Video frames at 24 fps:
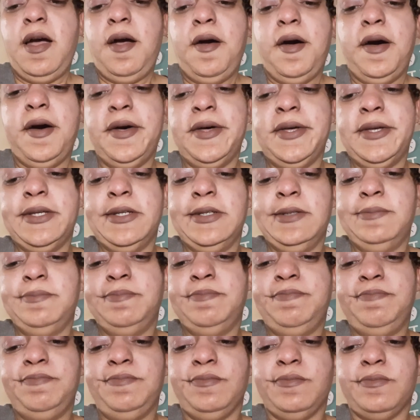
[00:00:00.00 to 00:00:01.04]

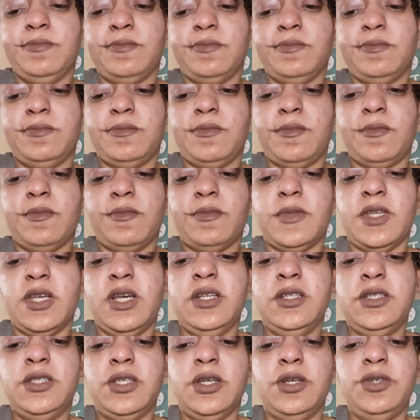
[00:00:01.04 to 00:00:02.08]

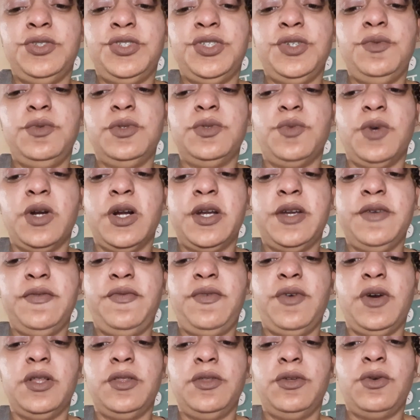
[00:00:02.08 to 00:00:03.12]
So she was working
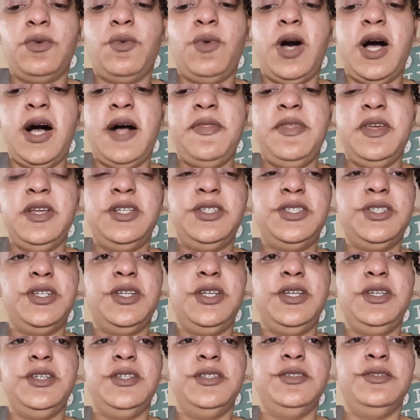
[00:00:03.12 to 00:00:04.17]
for a little while. Then
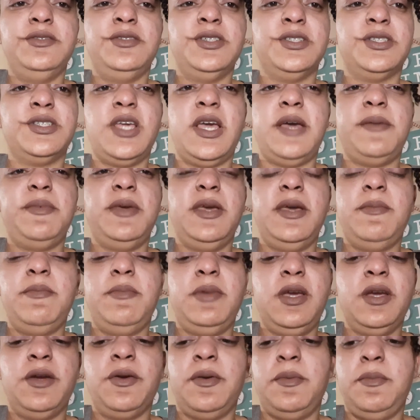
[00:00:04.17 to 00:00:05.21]
she just kept getting
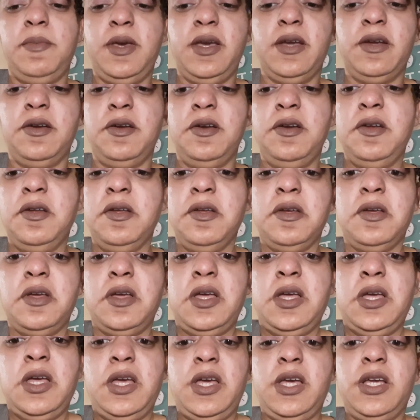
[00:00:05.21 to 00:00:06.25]
bigger and bigger,
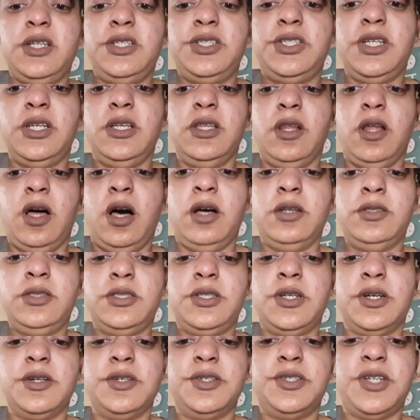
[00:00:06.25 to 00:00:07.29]
and she
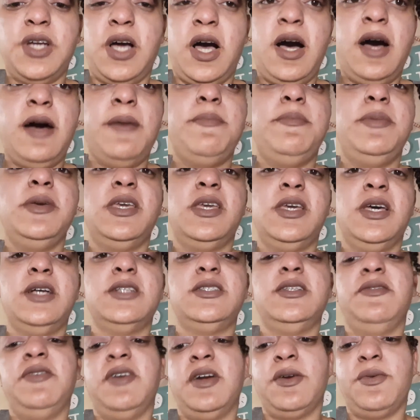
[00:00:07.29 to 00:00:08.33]
lost her job
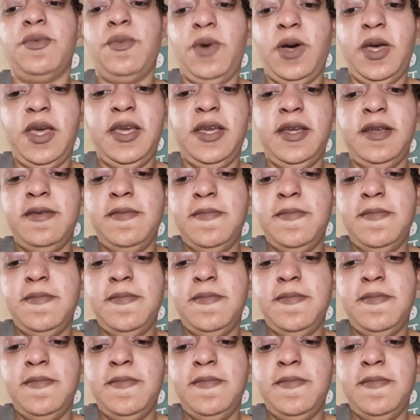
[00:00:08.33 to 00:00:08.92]
because of her weight.